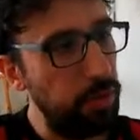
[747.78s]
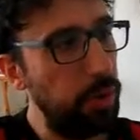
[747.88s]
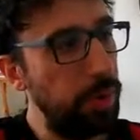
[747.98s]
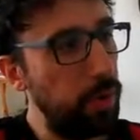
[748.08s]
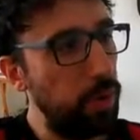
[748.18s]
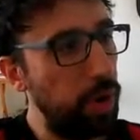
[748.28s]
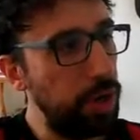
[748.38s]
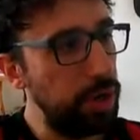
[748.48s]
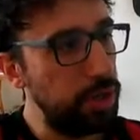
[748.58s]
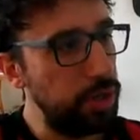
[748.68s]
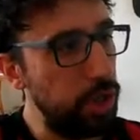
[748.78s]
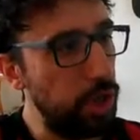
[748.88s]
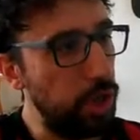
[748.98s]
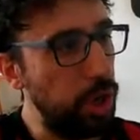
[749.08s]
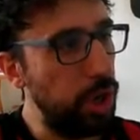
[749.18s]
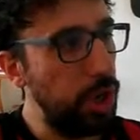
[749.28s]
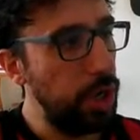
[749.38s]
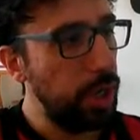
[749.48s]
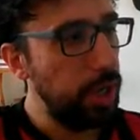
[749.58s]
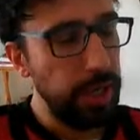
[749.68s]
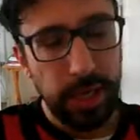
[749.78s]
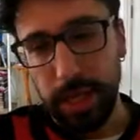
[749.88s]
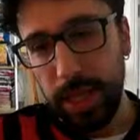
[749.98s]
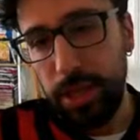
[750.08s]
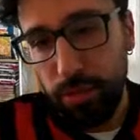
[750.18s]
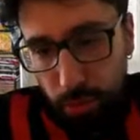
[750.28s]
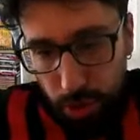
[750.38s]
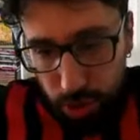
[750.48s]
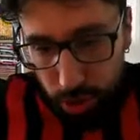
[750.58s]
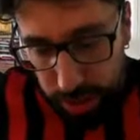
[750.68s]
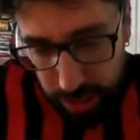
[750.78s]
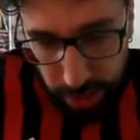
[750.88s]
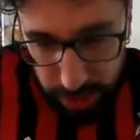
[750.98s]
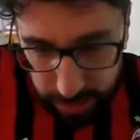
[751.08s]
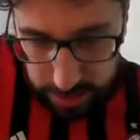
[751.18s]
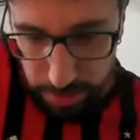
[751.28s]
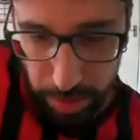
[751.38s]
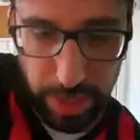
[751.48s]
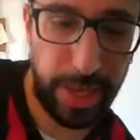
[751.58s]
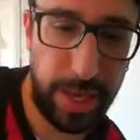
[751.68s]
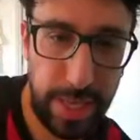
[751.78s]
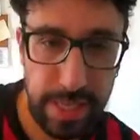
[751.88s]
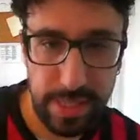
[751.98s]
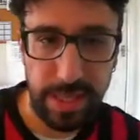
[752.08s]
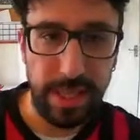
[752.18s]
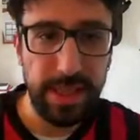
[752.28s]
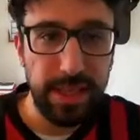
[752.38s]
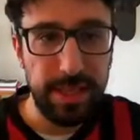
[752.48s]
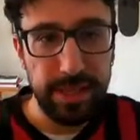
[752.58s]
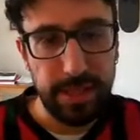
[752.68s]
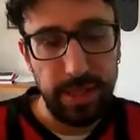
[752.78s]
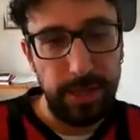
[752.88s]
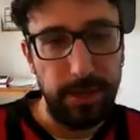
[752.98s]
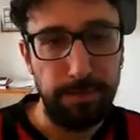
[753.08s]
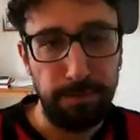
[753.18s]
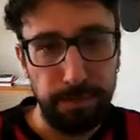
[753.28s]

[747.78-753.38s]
Roma won. So tomorrow Atalanta is playing against Inter. So